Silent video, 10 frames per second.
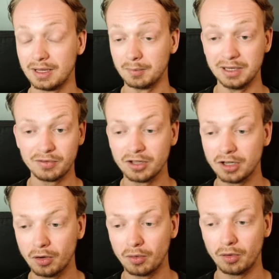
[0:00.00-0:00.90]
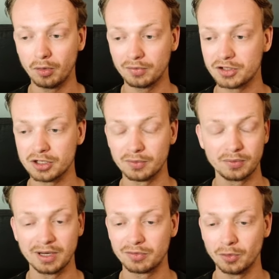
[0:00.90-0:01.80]
But if you know all of the stuff that
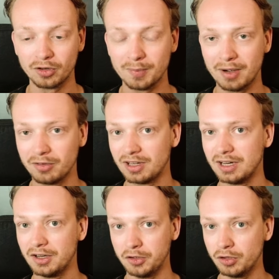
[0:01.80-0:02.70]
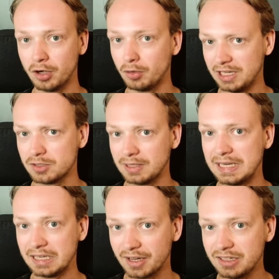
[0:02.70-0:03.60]
we have talked about, you know literally
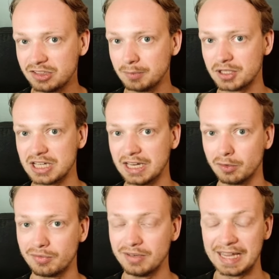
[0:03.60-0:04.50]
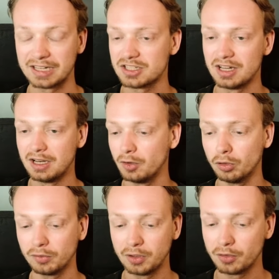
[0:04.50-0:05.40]
90% of Next. All
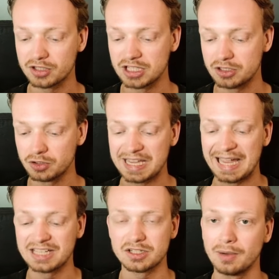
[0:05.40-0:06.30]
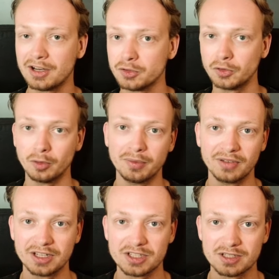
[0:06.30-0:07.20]
of the others is just extras on top of
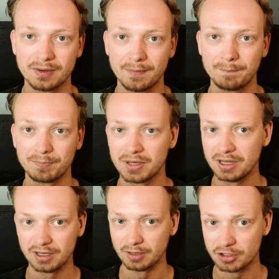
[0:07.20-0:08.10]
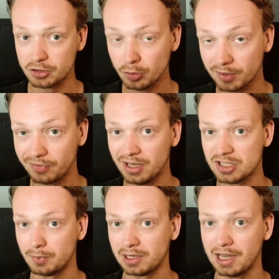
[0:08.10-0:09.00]
this. Now there's two more things I
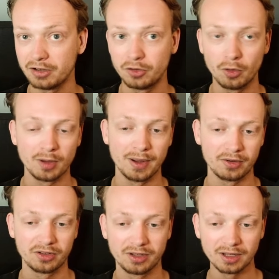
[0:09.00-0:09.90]
would like to talk about.